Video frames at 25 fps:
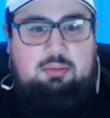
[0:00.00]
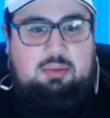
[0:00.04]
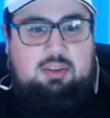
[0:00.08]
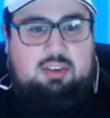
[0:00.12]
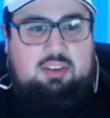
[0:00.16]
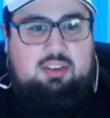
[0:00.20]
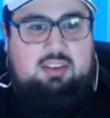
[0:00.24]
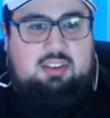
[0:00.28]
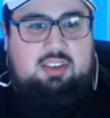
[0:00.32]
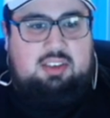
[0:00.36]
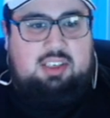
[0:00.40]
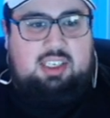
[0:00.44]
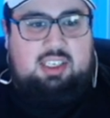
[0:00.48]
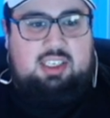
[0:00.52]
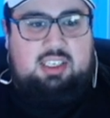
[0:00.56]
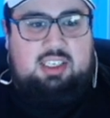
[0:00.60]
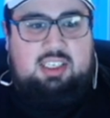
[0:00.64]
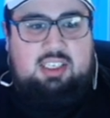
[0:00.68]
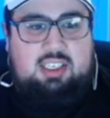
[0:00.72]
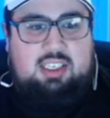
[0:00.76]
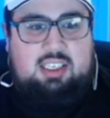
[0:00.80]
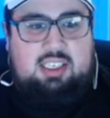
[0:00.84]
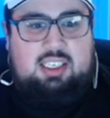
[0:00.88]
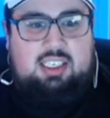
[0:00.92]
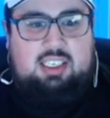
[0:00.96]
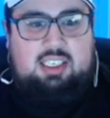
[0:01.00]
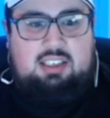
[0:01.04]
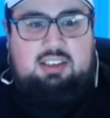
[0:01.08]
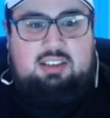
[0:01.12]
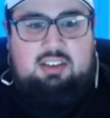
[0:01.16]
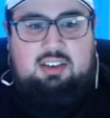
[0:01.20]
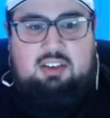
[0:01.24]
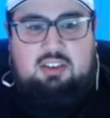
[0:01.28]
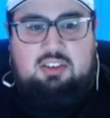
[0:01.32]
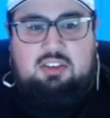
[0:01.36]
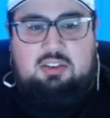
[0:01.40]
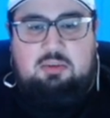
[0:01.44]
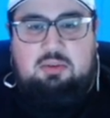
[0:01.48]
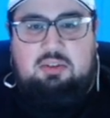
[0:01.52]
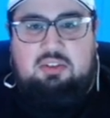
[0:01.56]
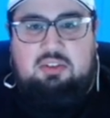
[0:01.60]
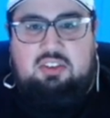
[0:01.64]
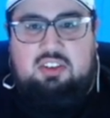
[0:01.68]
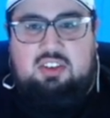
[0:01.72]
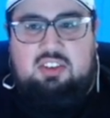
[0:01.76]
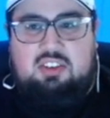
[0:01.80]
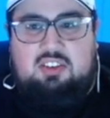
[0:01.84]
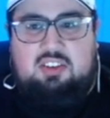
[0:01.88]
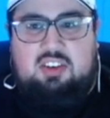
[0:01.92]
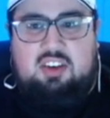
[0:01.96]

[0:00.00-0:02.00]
was that Tulsa was good as an